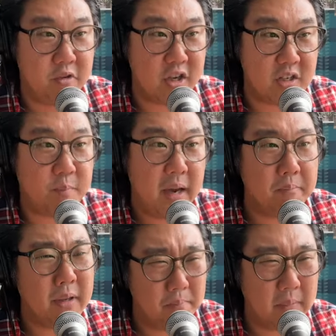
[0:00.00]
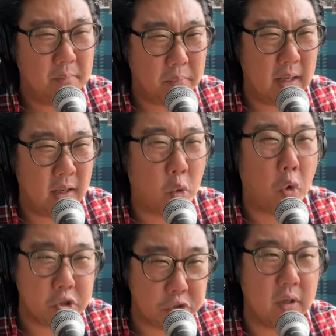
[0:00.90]
just by me being
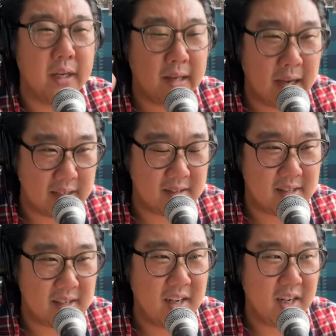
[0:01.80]
cordial and nice.